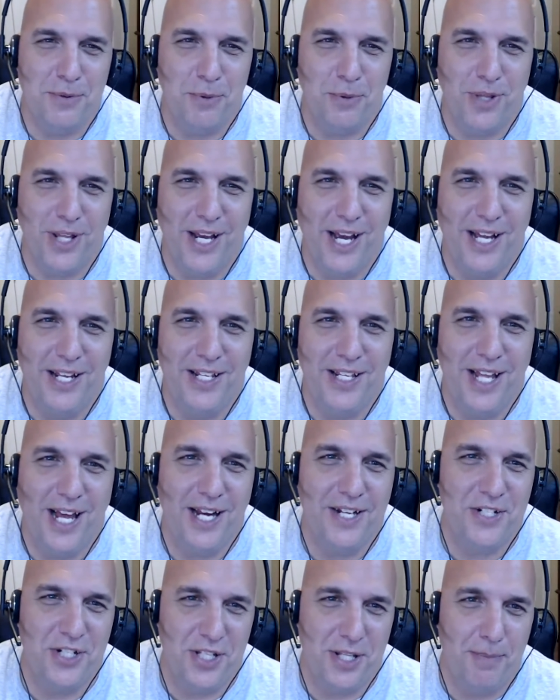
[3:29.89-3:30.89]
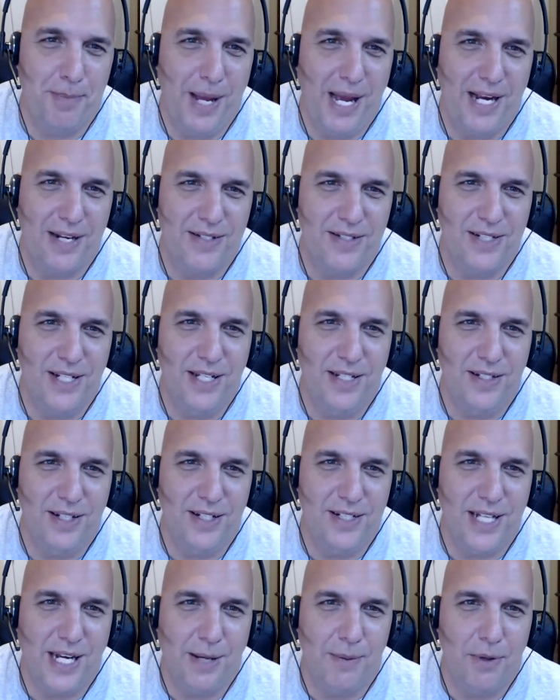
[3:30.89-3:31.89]
Were they, did actually in the back seat? Did they
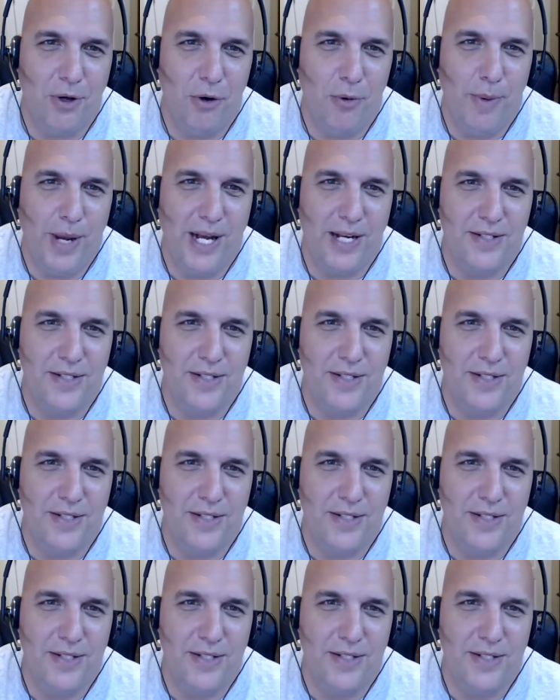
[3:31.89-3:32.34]
take out the whole back